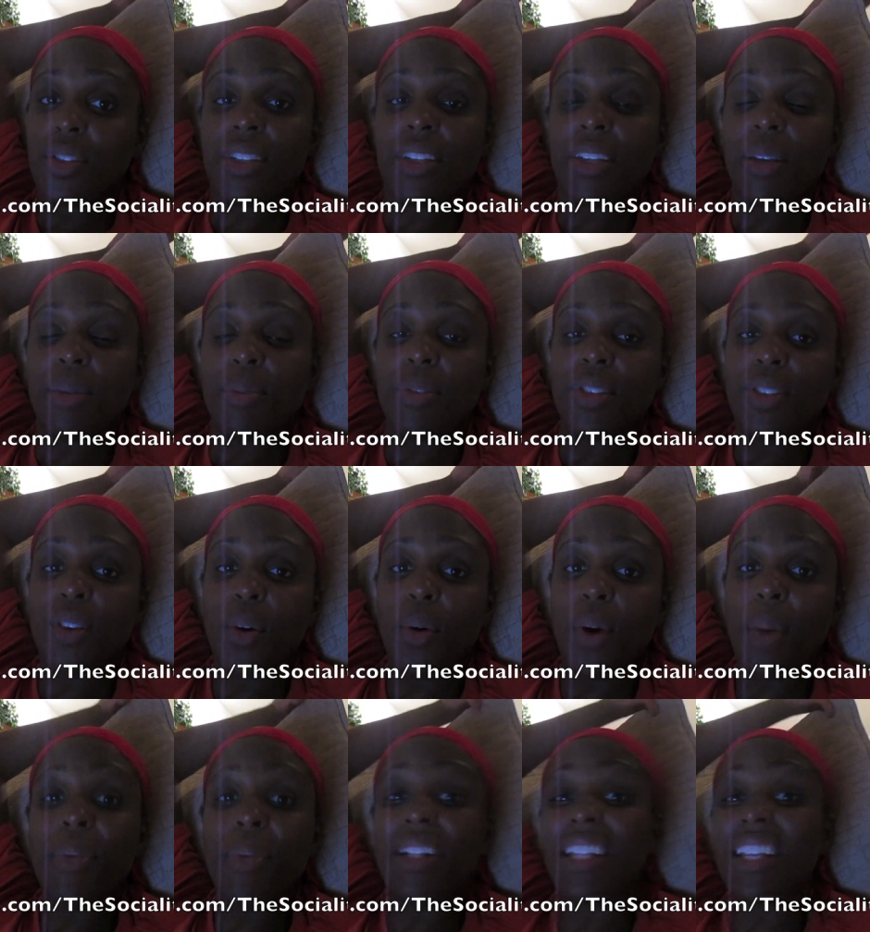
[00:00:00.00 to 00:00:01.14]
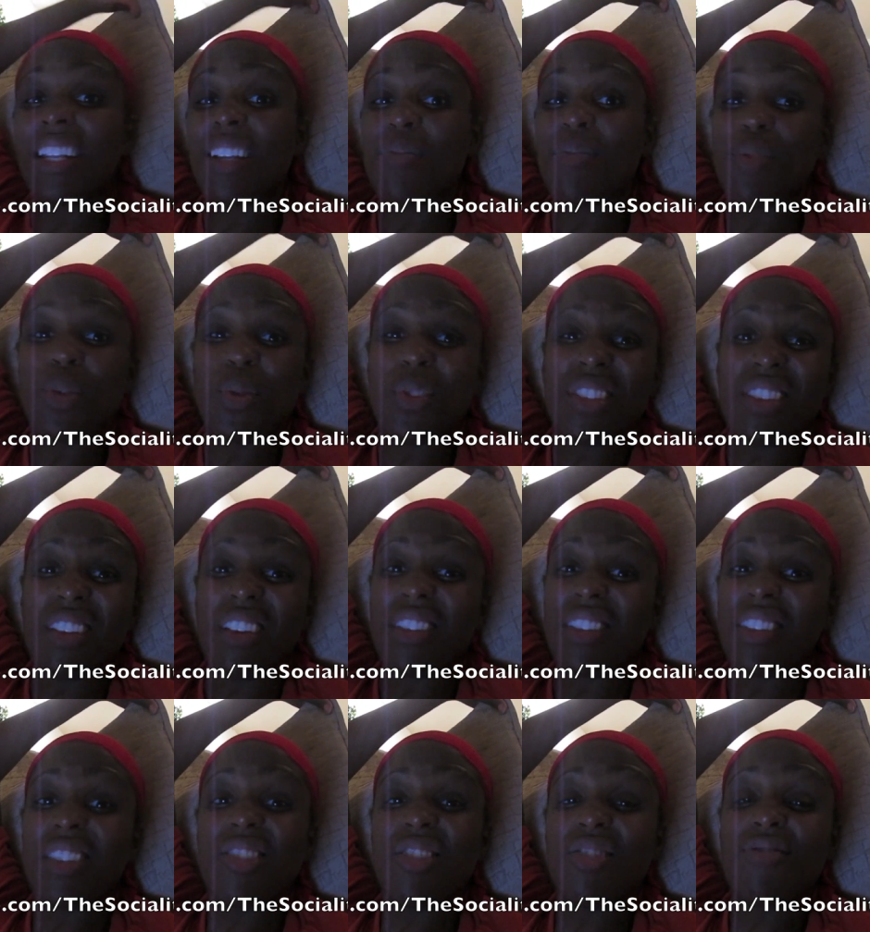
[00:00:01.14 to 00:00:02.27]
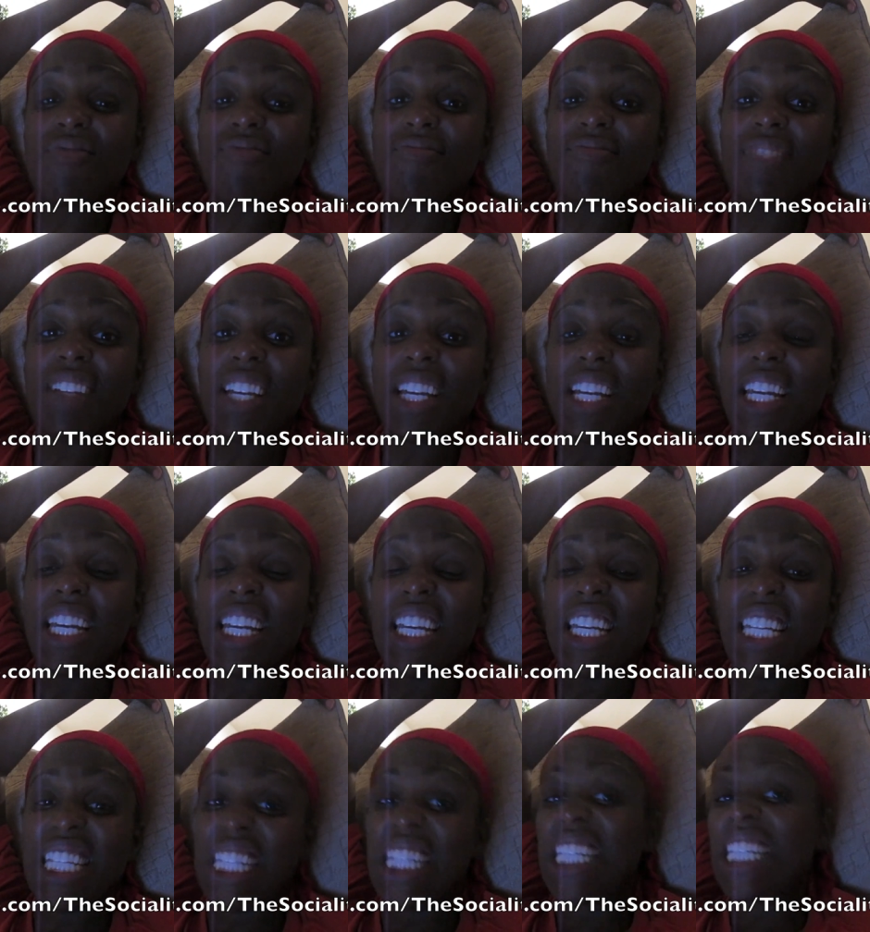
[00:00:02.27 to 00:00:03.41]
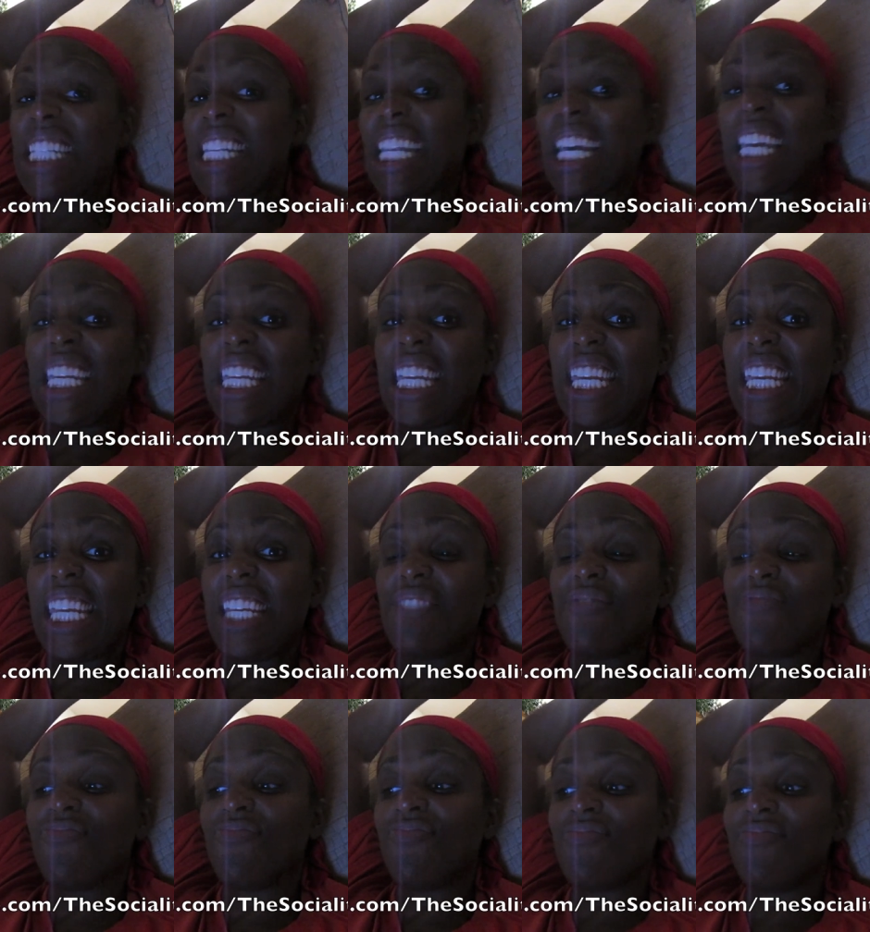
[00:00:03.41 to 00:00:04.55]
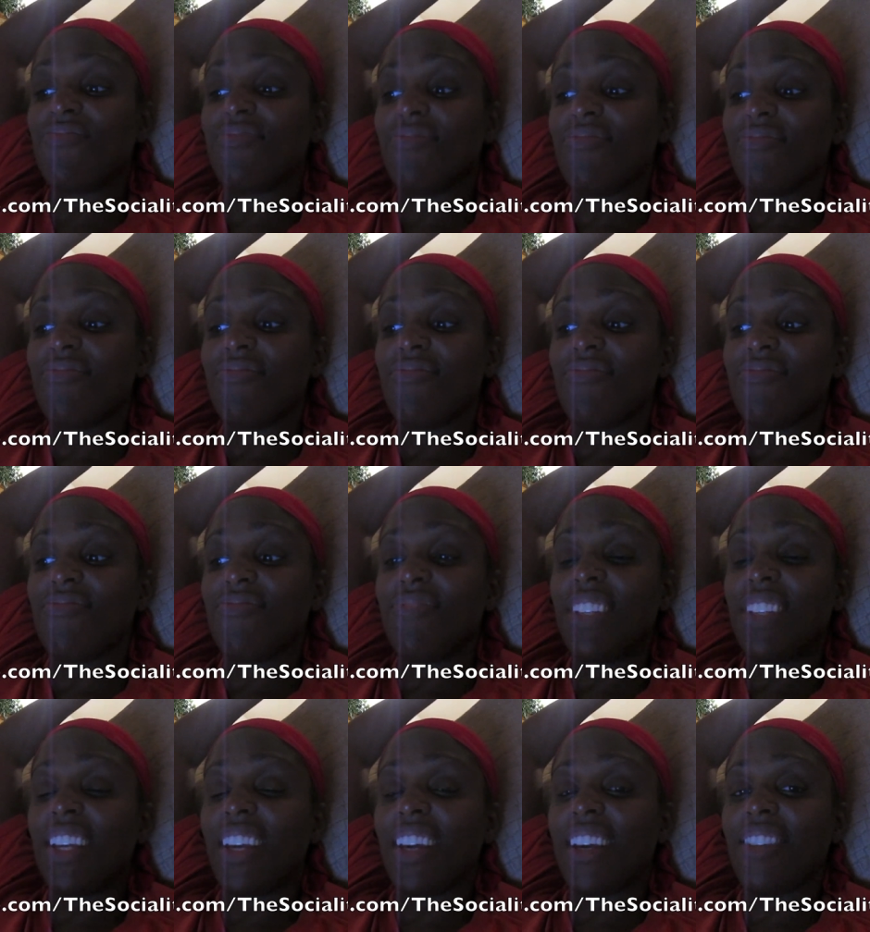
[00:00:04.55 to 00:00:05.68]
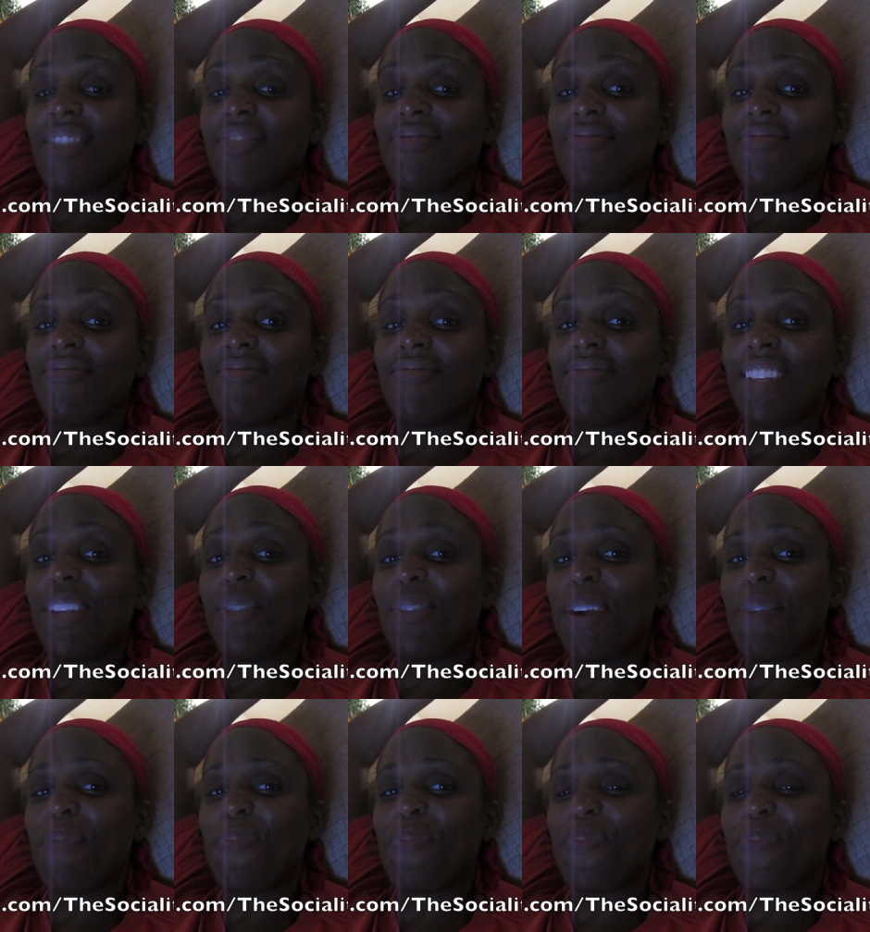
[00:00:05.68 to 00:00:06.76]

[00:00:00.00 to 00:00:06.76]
sleeps, so I'm going to let him do his thug thizzle, his Disney. Yeah. Anyway,